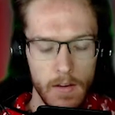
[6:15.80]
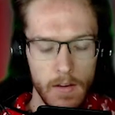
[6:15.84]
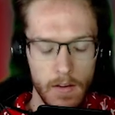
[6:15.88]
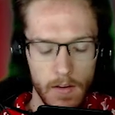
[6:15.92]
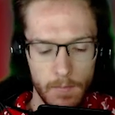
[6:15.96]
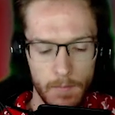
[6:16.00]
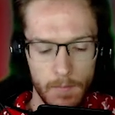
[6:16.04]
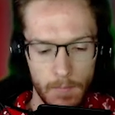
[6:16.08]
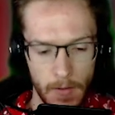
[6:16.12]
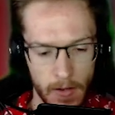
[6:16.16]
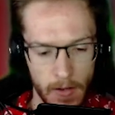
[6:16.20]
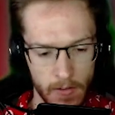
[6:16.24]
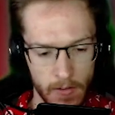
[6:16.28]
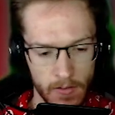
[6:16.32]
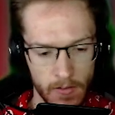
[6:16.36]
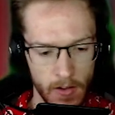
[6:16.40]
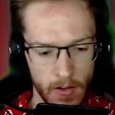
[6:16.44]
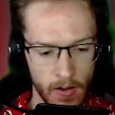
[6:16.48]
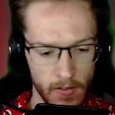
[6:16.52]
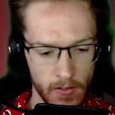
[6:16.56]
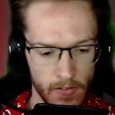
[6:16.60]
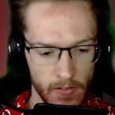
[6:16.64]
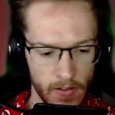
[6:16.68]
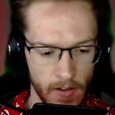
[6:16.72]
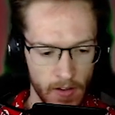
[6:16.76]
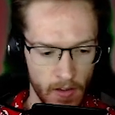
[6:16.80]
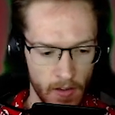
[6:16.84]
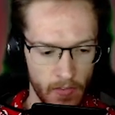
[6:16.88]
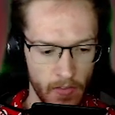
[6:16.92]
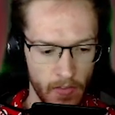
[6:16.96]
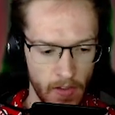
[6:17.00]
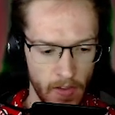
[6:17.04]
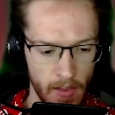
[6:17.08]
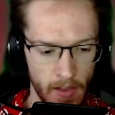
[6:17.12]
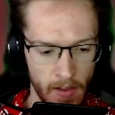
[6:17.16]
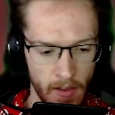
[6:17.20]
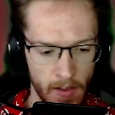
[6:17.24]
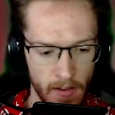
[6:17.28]
Because look, she does
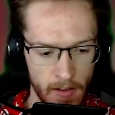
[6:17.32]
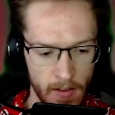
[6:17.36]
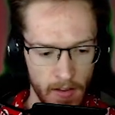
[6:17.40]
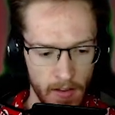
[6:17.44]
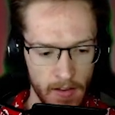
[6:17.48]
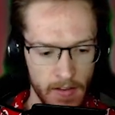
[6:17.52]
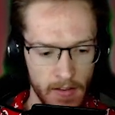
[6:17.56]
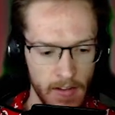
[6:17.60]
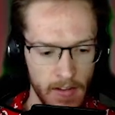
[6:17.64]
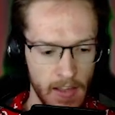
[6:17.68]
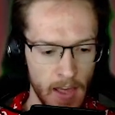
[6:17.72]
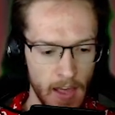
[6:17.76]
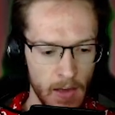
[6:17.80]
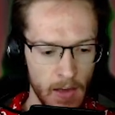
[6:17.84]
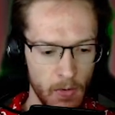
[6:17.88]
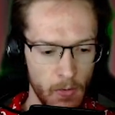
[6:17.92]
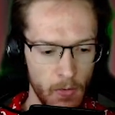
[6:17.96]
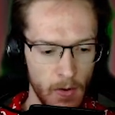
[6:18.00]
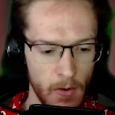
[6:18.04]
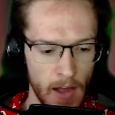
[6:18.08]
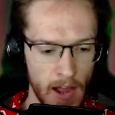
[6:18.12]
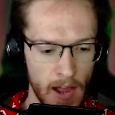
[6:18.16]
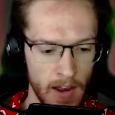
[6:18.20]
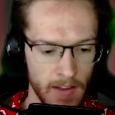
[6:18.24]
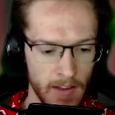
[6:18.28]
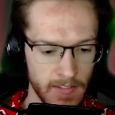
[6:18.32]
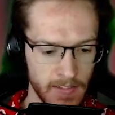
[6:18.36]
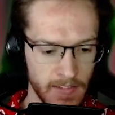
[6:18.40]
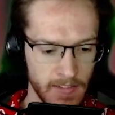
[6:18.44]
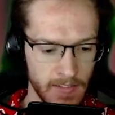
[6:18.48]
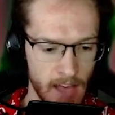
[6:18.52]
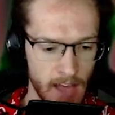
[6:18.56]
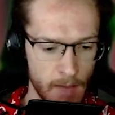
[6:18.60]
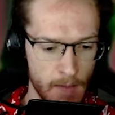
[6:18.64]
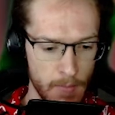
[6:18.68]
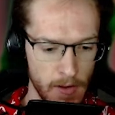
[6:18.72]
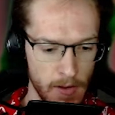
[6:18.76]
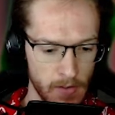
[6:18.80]
here. Negate all allies
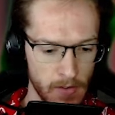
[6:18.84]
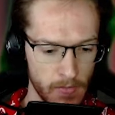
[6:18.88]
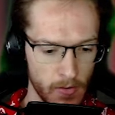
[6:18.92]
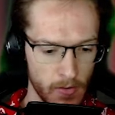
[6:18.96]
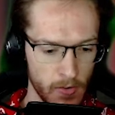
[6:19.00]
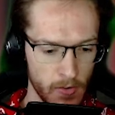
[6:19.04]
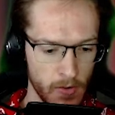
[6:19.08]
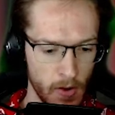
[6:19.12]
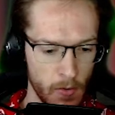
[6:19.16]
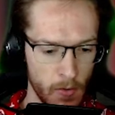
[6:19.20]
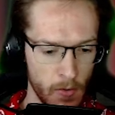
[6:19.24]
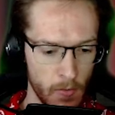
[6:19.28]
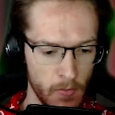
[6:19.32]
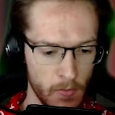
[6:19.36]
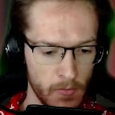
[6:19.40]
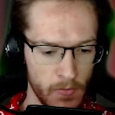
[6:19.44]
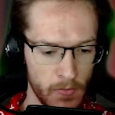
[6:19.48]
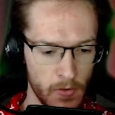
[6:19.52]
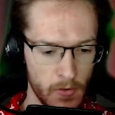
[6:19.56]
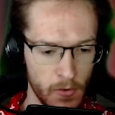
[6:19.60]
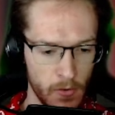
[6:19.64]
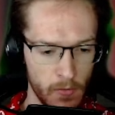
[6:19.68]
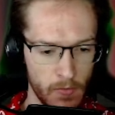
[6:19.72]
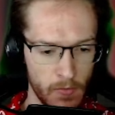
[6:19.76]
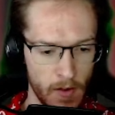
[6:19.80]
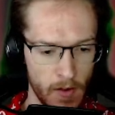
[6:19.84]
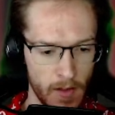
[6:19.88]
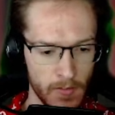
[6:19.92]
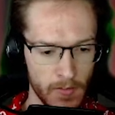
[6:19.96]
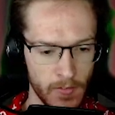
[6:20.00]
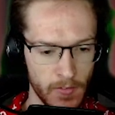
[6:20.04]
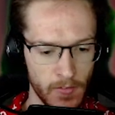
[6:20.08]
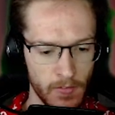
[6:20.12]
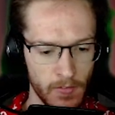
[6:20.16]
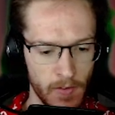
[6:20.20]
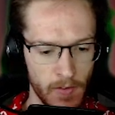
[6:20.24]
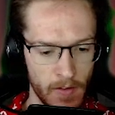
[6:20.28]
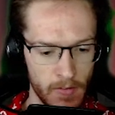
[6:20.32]
damage for a total of
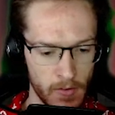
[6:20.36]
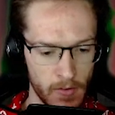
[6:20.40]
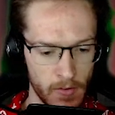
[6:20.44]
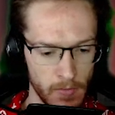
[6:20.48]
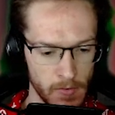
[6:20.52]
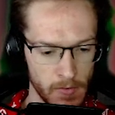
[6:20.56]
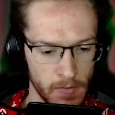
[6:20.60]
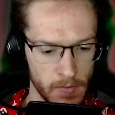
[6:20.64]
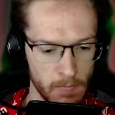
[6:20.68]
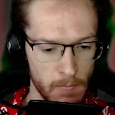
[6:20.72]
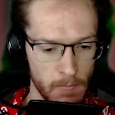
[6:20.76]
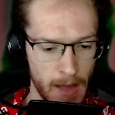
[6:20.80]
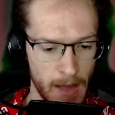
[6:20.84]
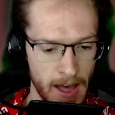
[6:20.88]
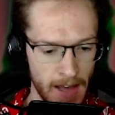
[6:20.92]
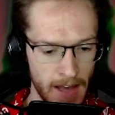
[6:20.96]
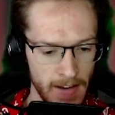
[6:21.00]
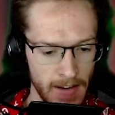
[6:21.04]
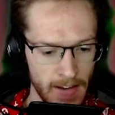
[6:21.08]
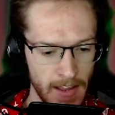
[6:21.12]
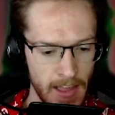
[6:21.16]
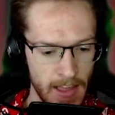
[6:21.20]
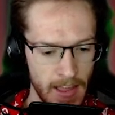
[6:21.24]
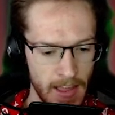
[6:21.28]
2,500 mad.